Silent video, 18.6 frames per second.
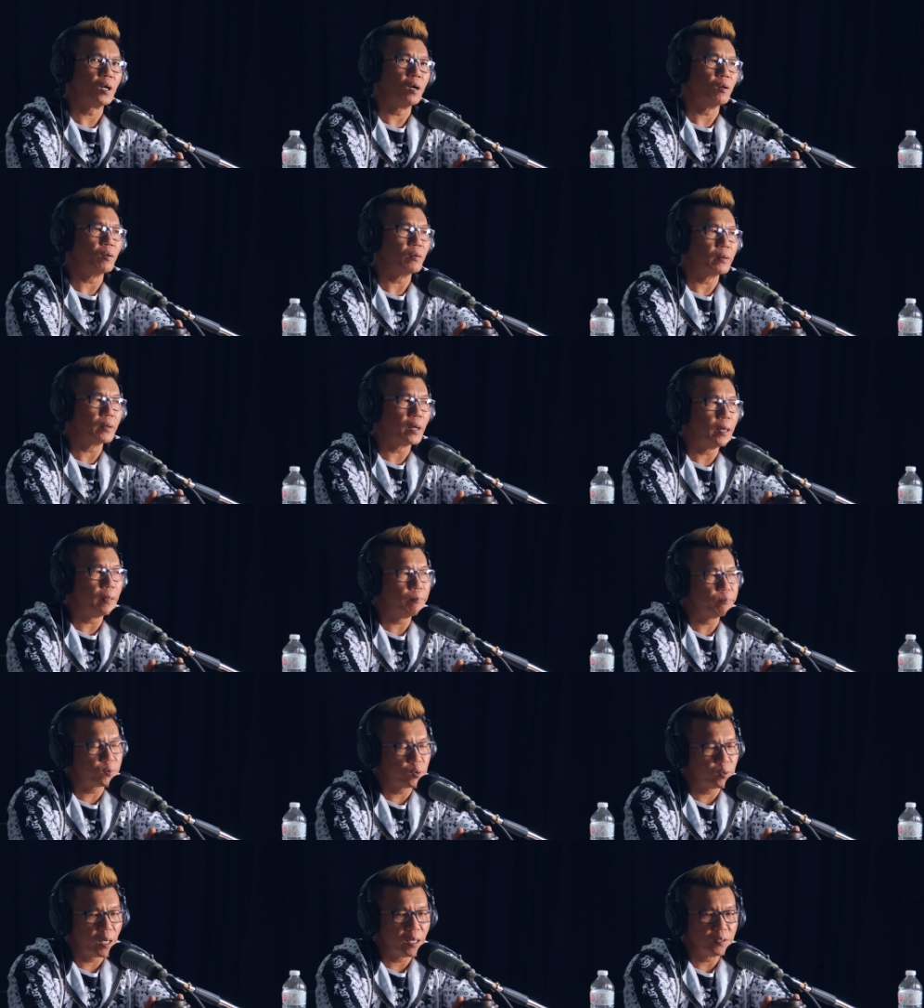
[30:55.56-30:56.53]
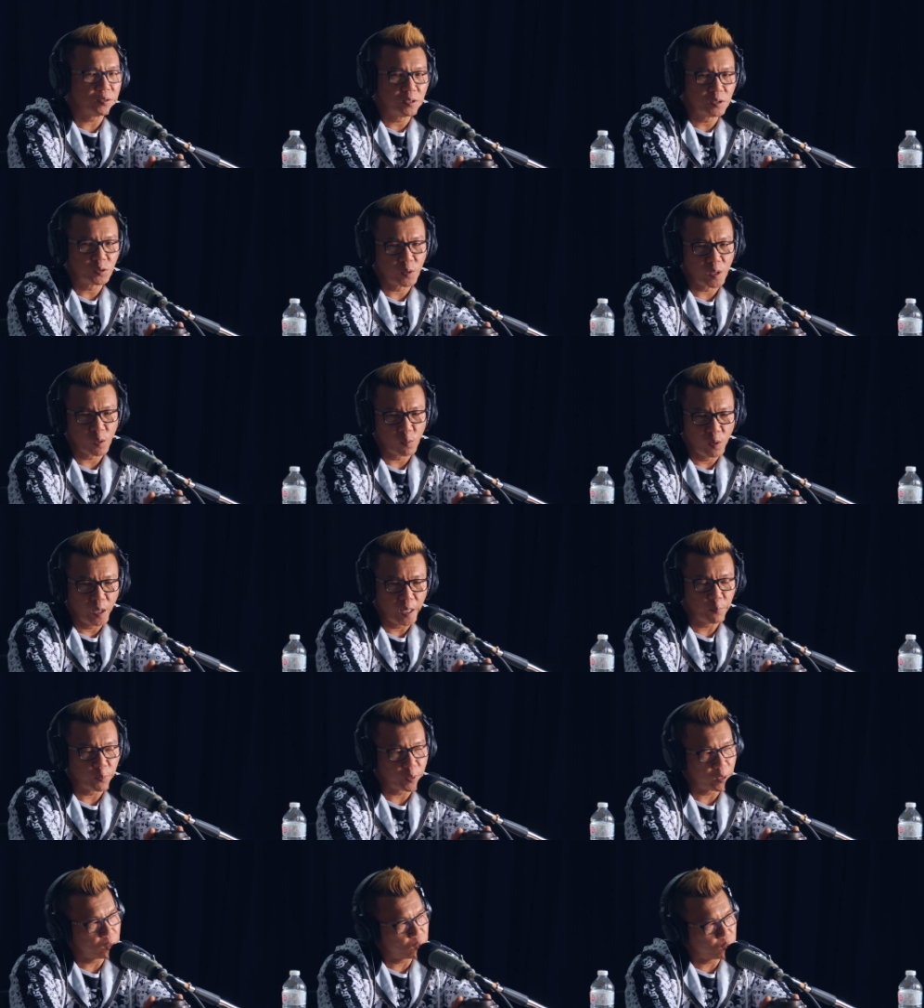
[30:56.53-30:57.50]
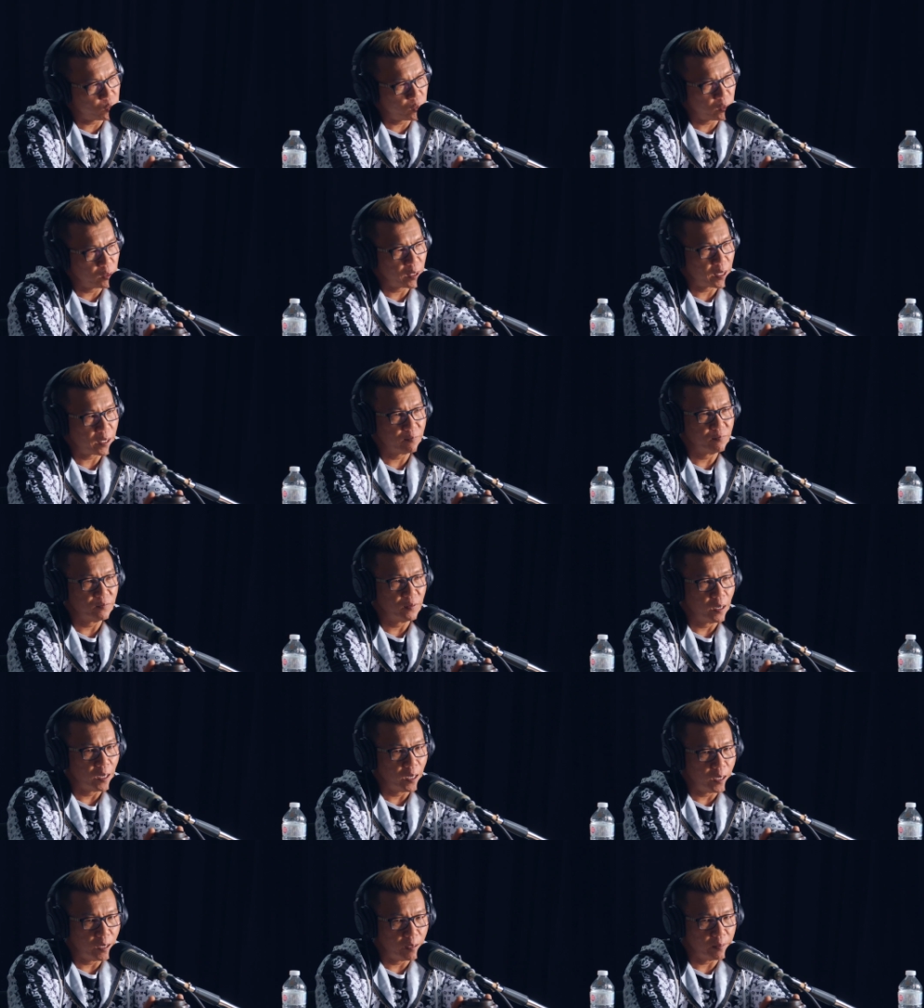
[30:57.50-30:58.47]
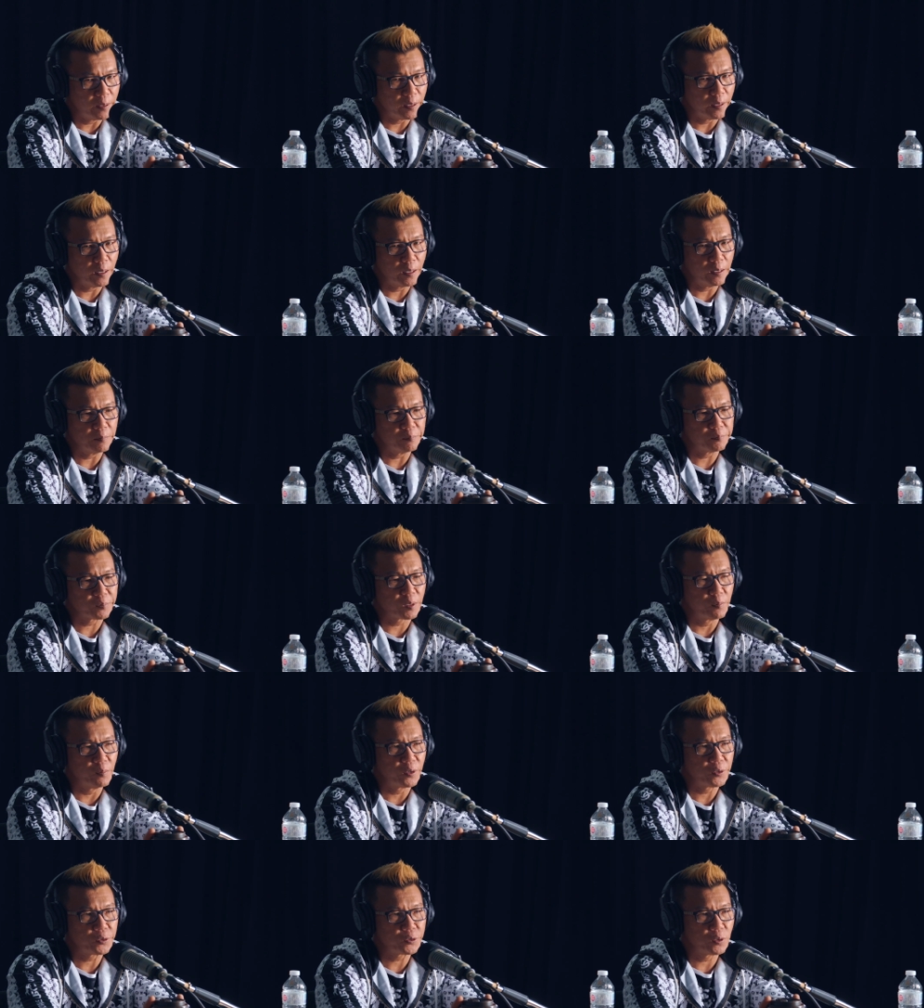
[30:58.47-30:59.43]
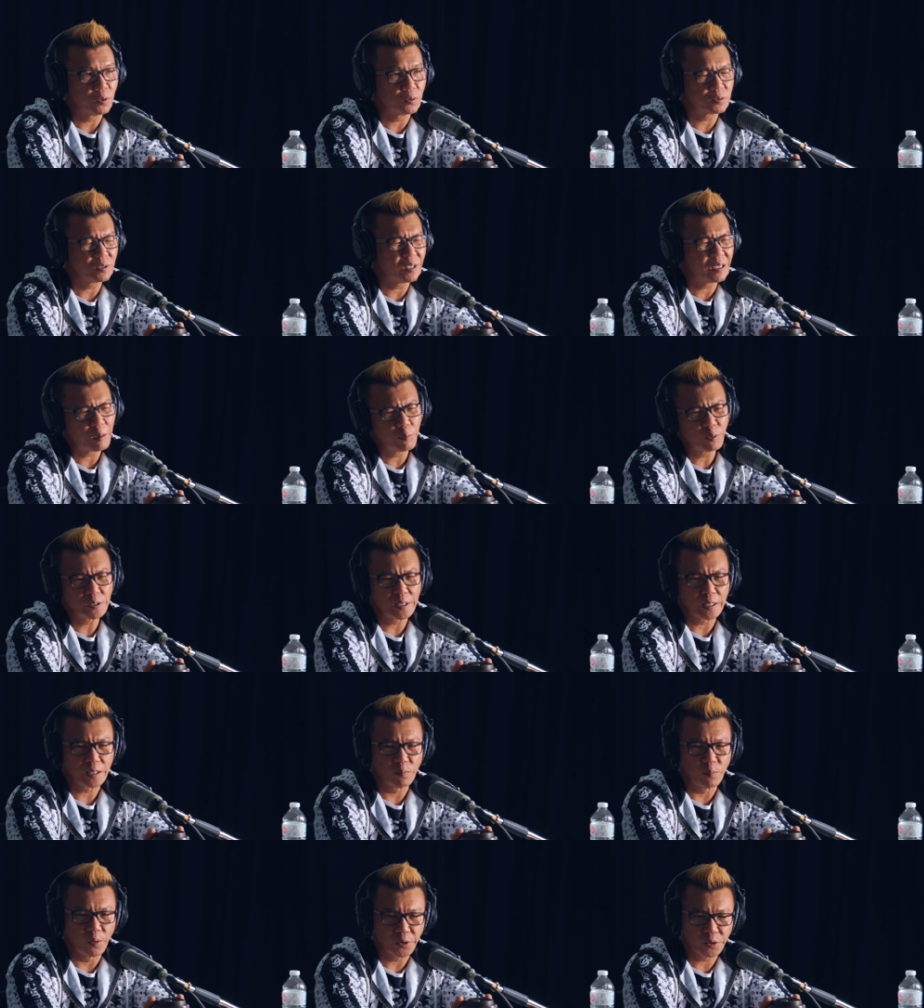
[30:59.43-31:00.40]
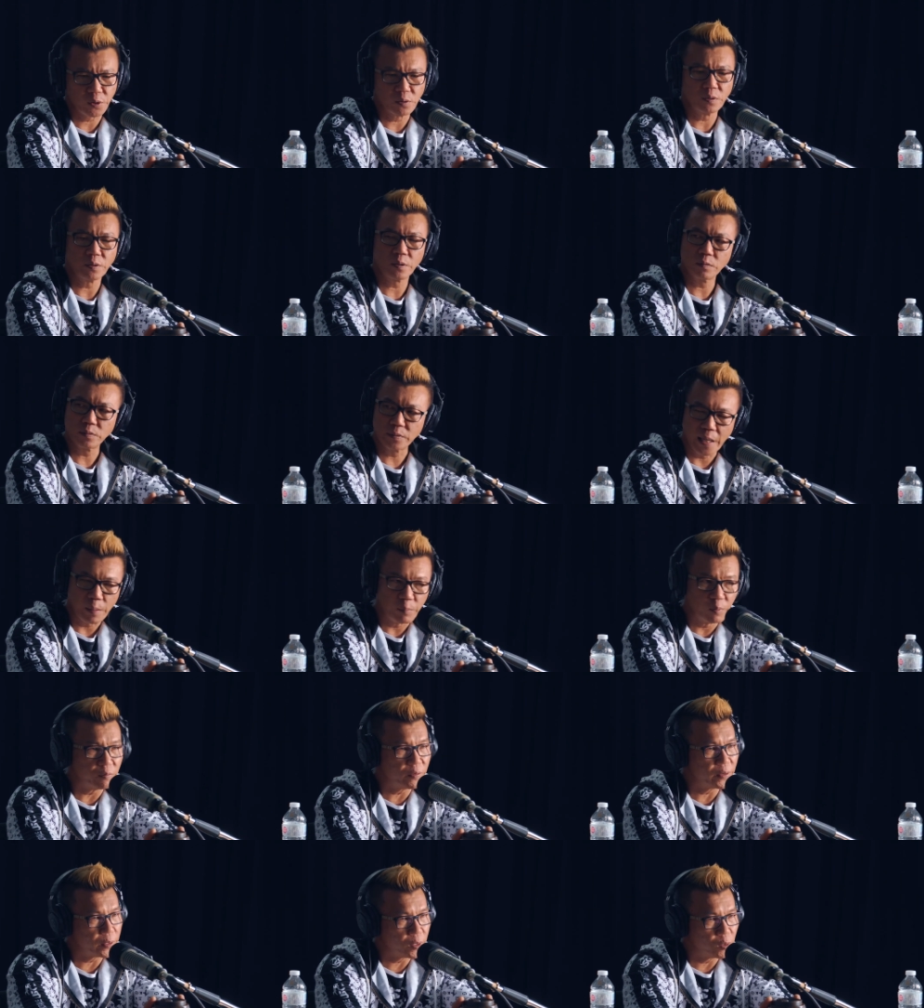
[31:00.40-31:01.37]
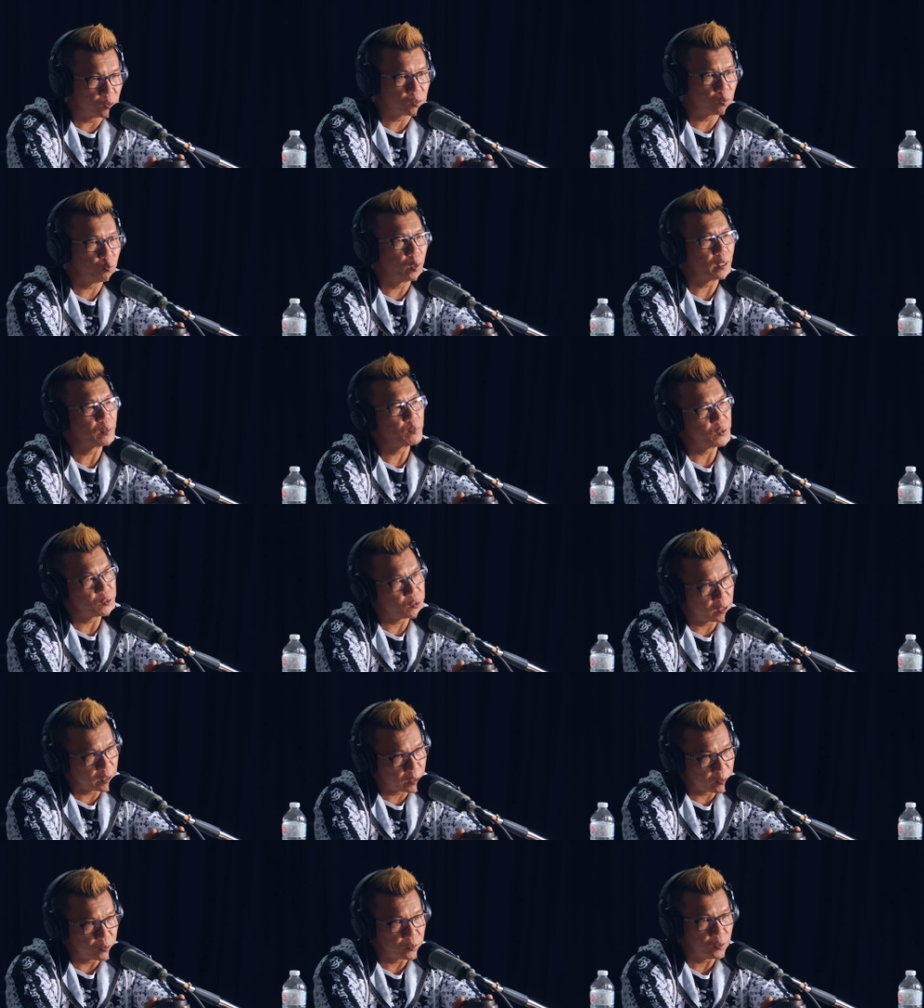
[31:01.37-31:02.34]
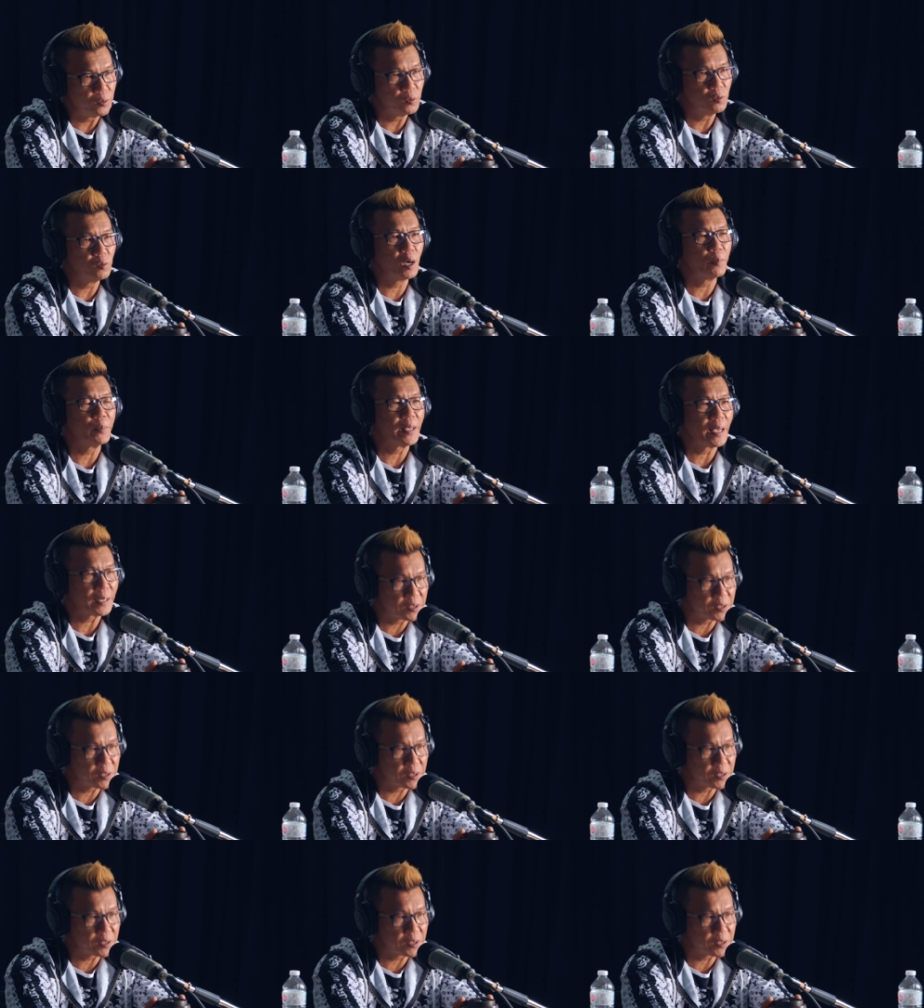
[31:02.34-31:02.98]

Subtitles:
So 2021, we're gonna shoot a lot of commercials. I wouldn't say commercial, little demo videos of what machine can do, how many